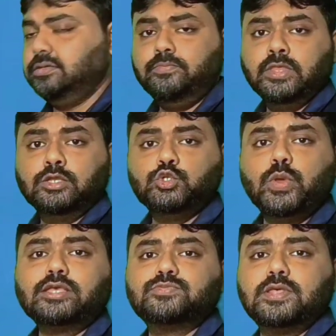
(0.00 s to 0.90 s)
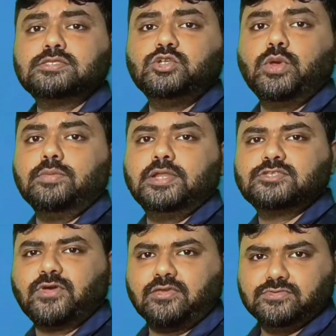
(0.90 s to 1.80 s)
written 2x plus
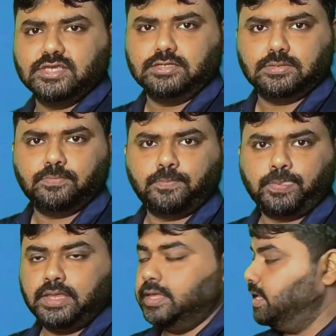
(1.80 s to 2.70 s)
3y plus 5z.